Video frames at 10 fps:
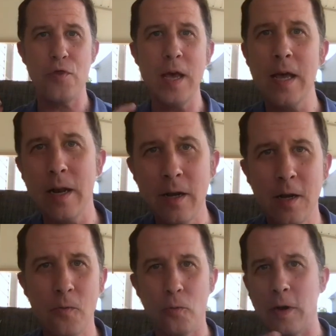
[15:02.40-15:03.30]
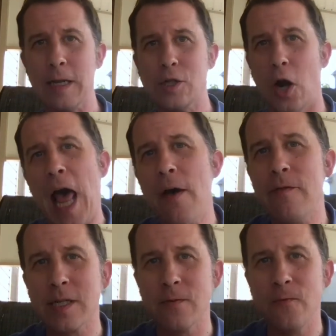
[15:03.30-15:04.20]
then we're going to start
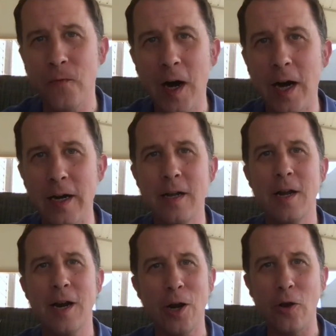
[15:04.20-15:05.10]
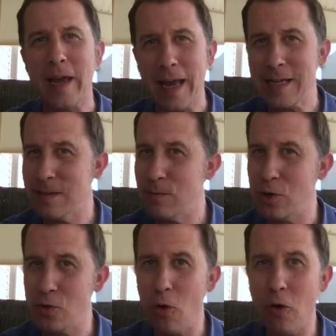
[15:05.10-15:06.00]
having some fun looking at some
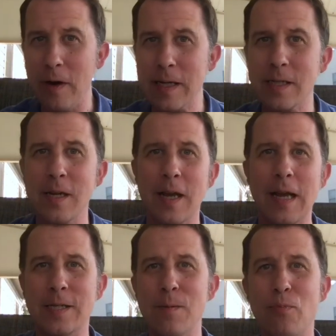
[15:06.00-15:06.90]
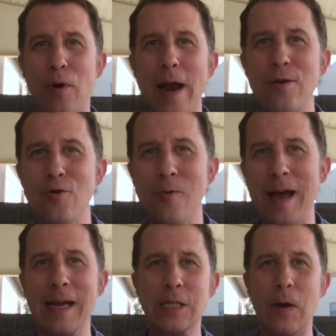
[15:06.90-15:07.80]
stories in some brand new ways.